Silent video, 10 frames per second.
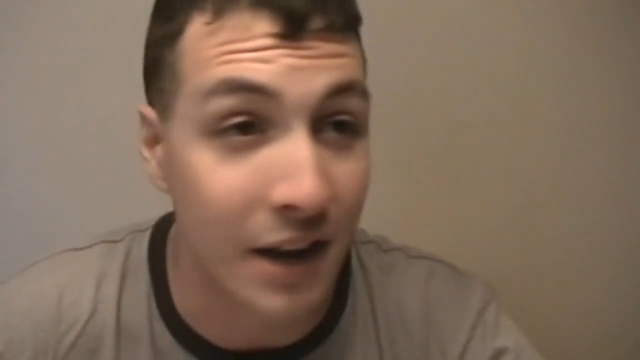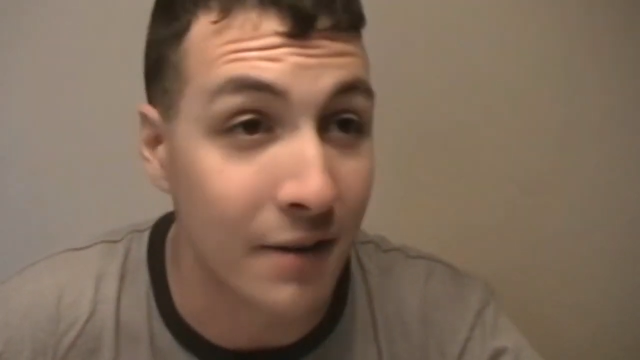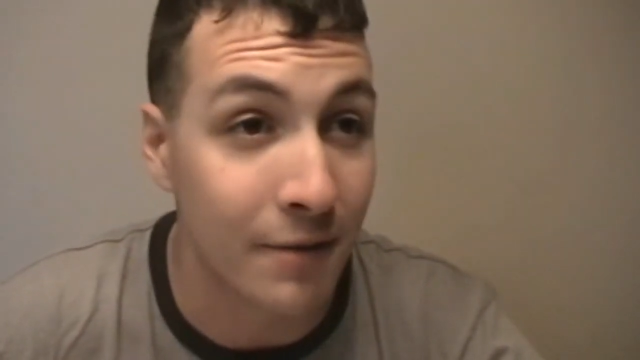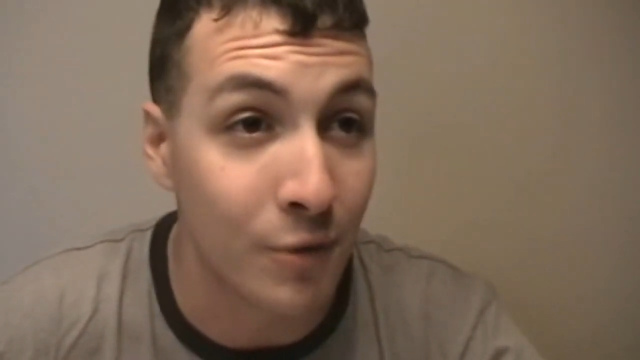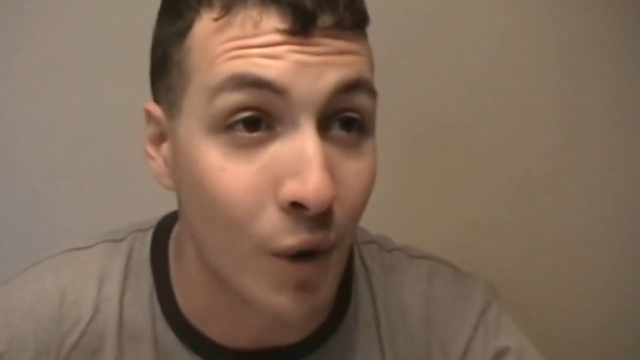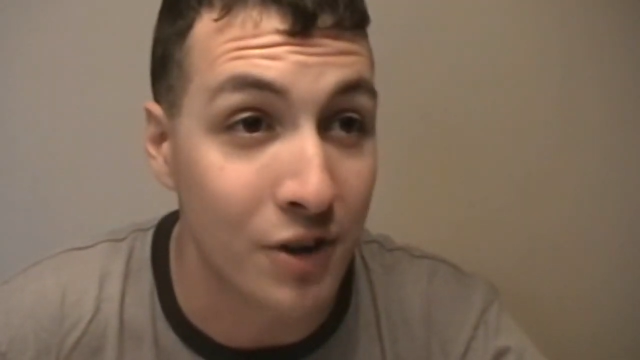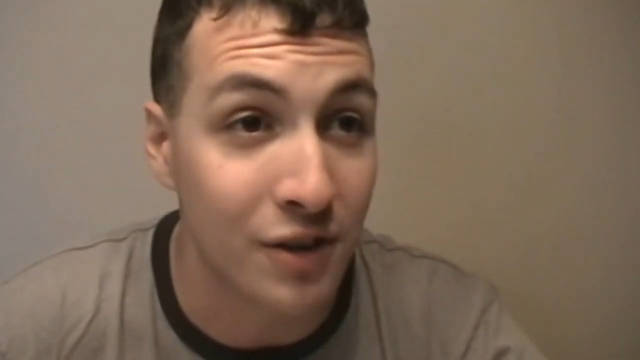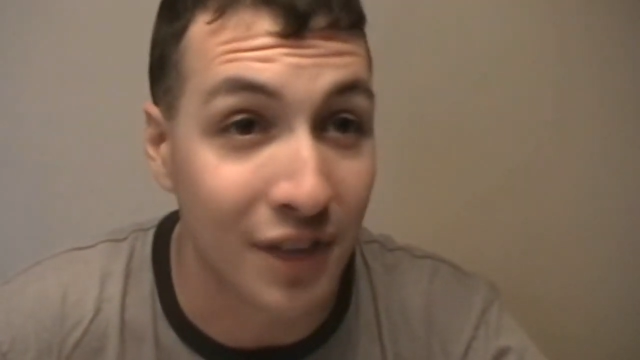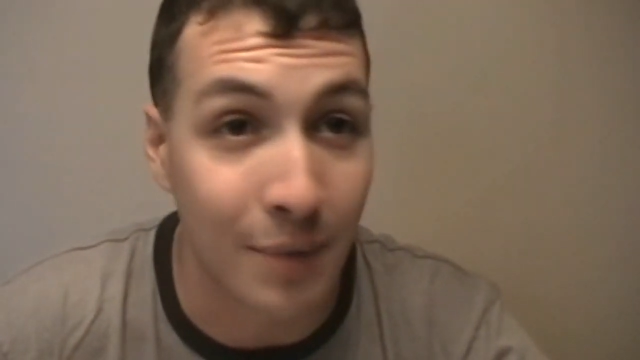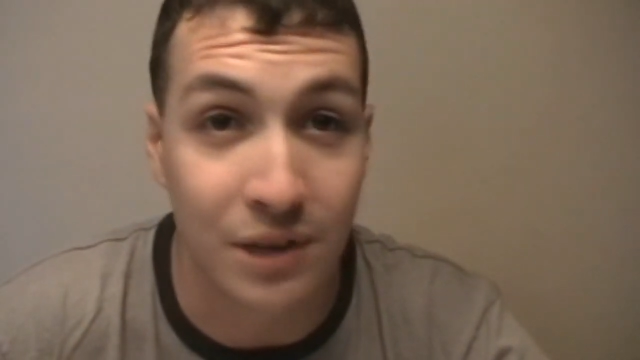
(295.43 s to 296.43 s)
and if you want
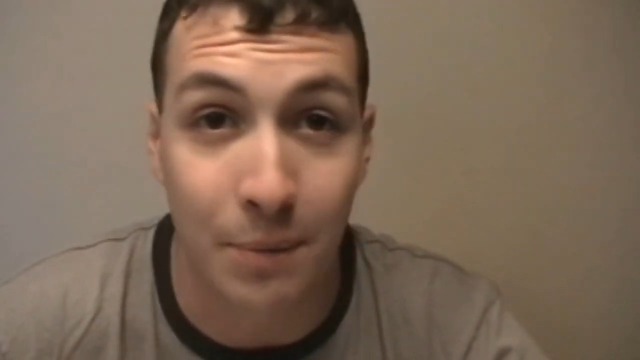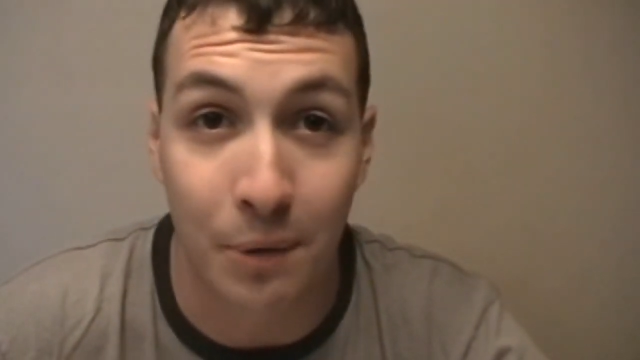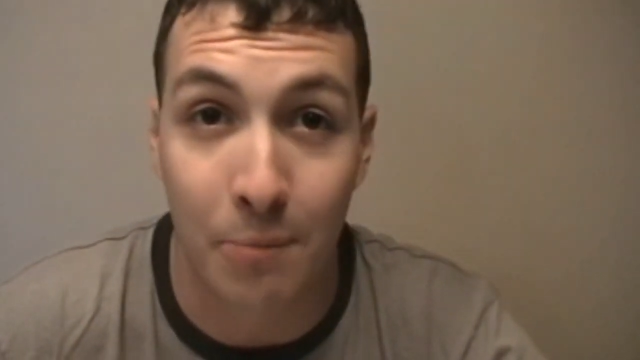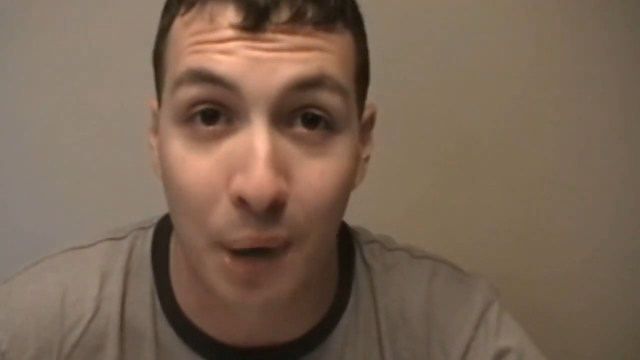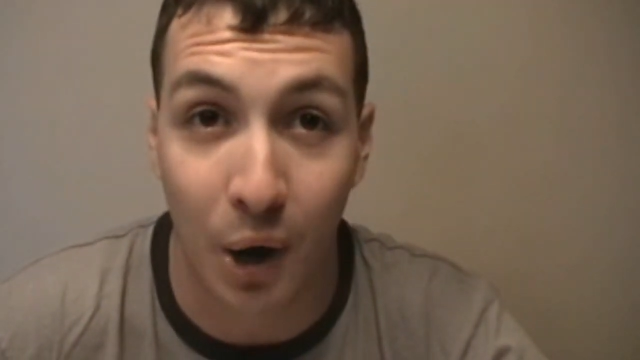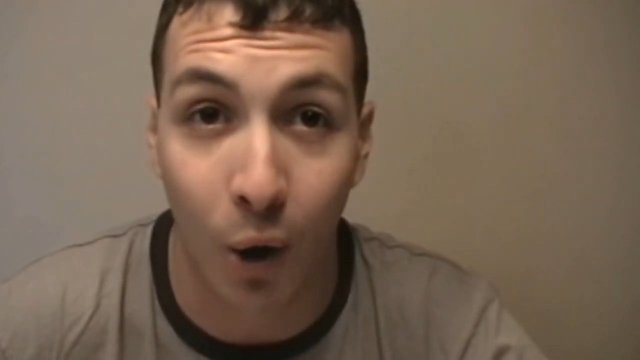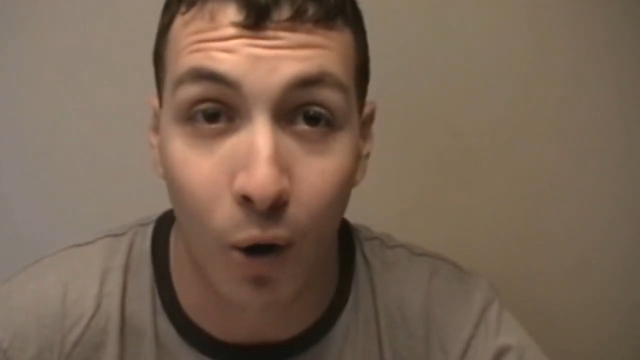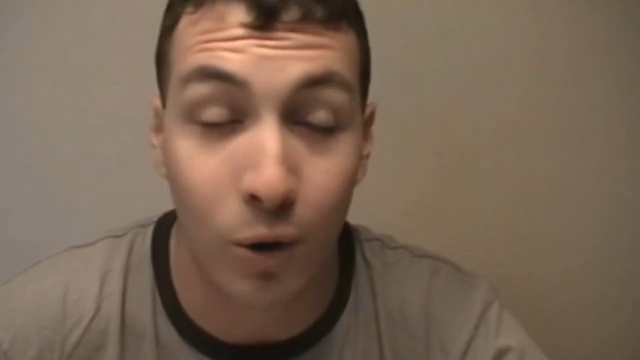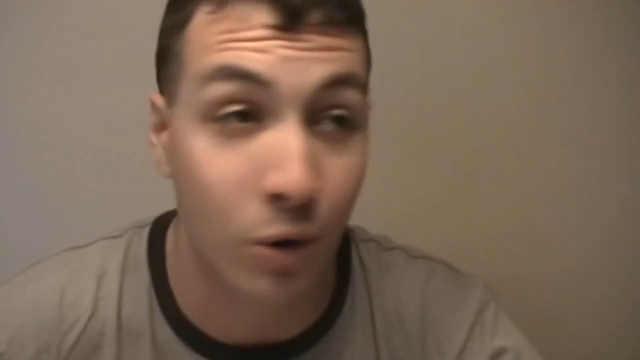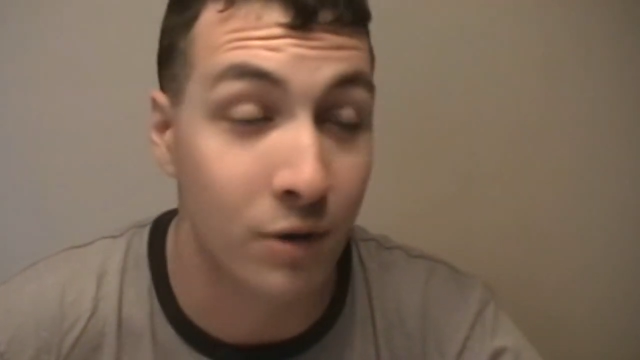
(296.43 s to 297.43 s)
to thumbs up your
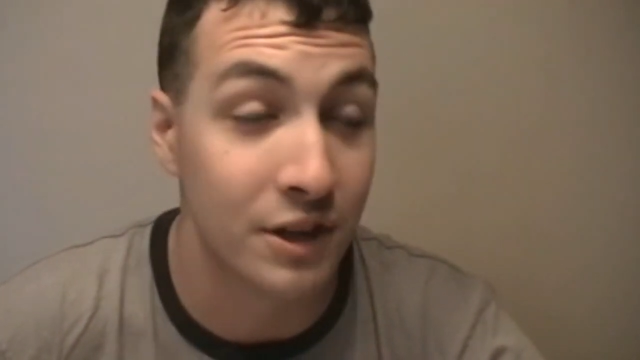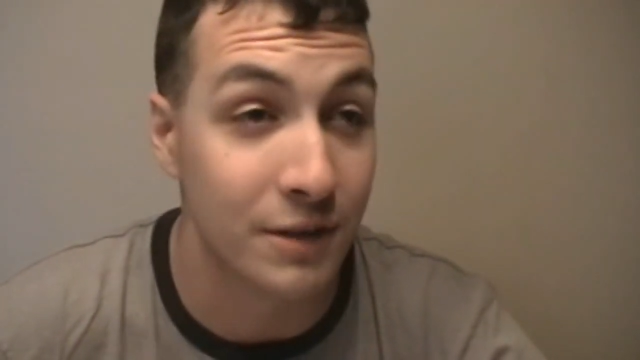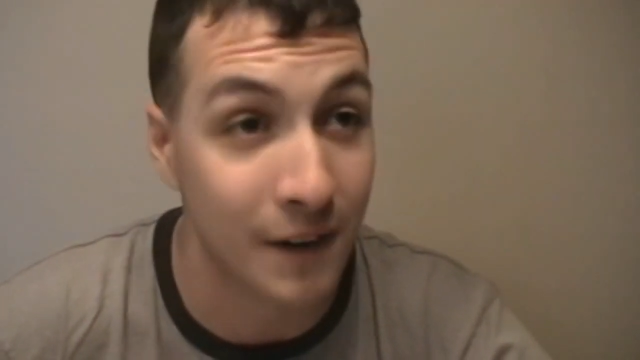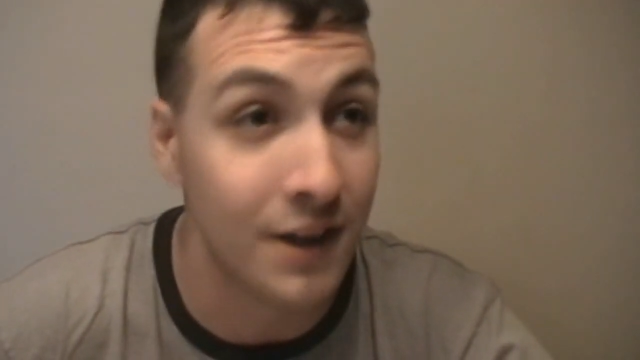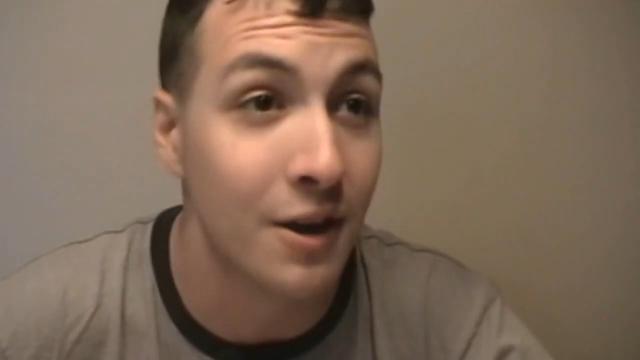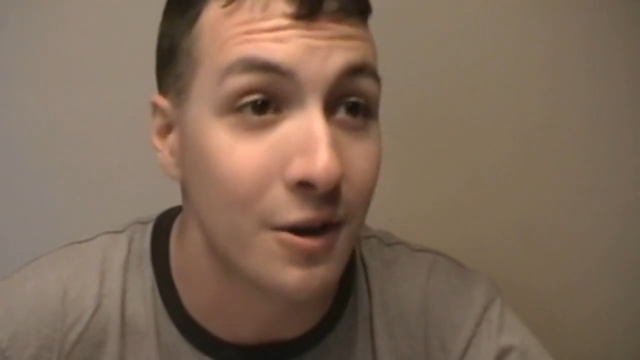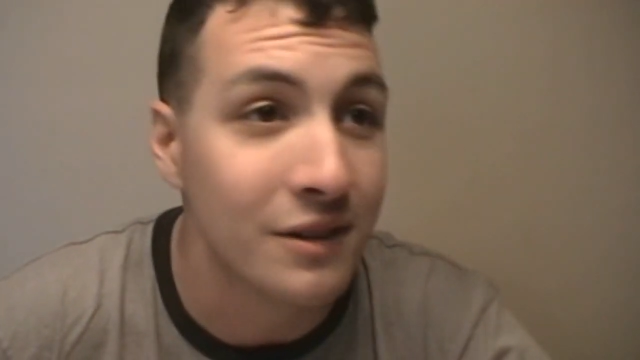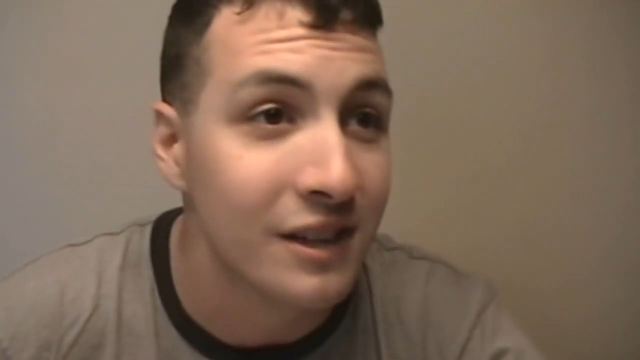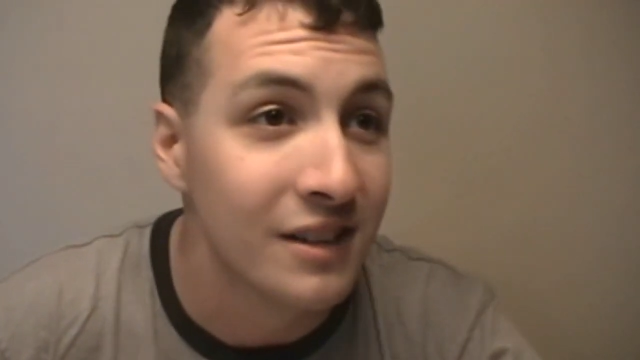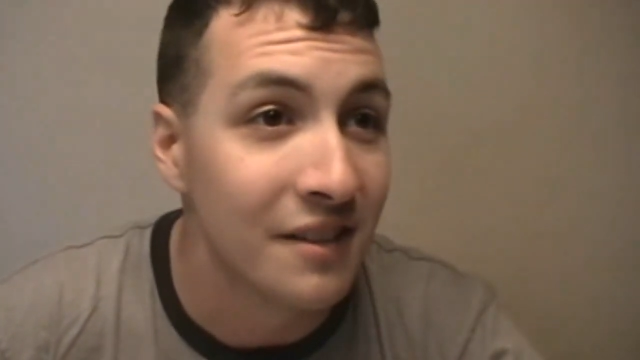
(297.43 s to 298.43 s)
butthole or this video,